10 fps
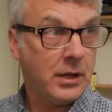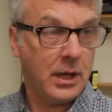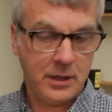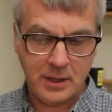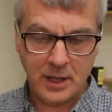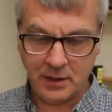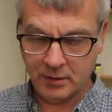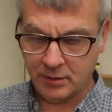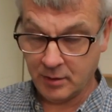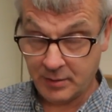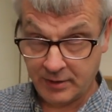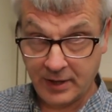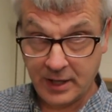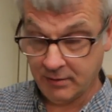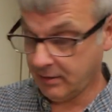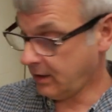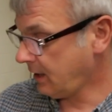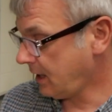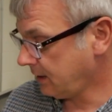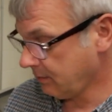Yeah, you can look through it, but if I get rid
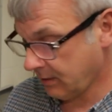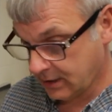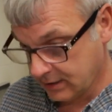of that, then we